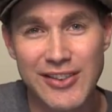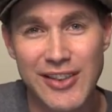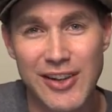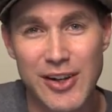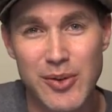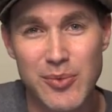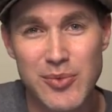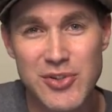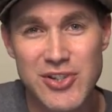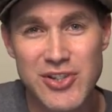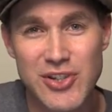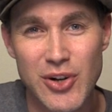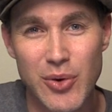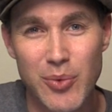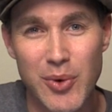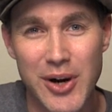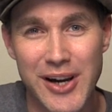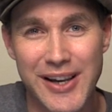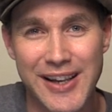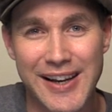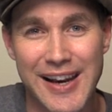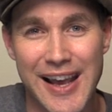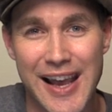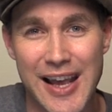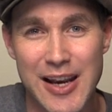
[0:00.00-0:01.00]
that it was still
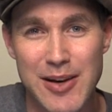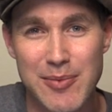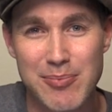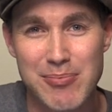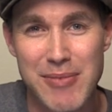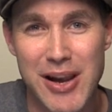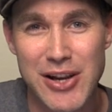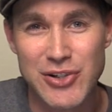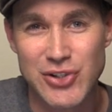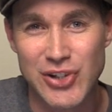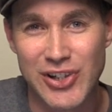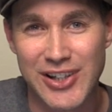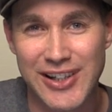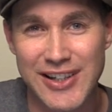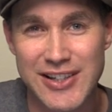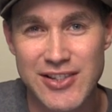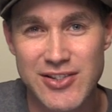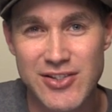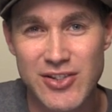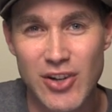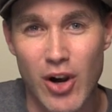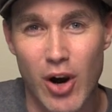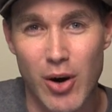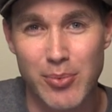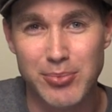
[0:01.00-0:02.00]
working. It hadn't magically
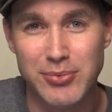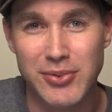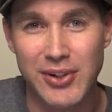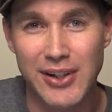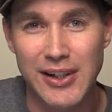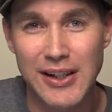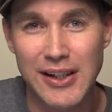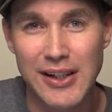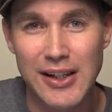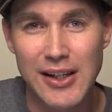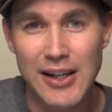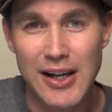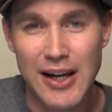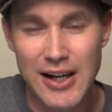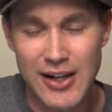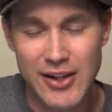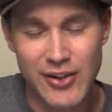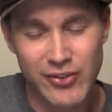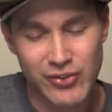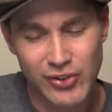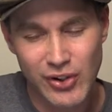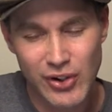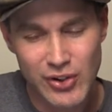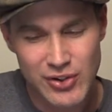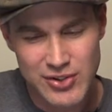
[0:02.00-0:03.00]
stopped. And
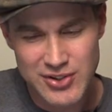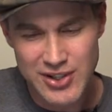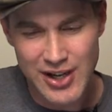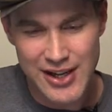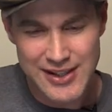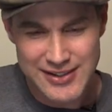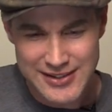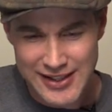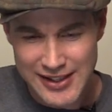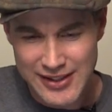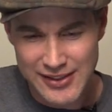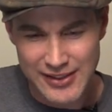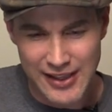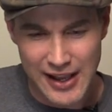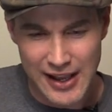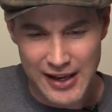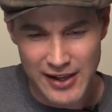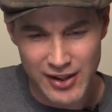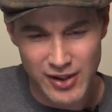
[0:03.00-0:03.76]
as soon as I did that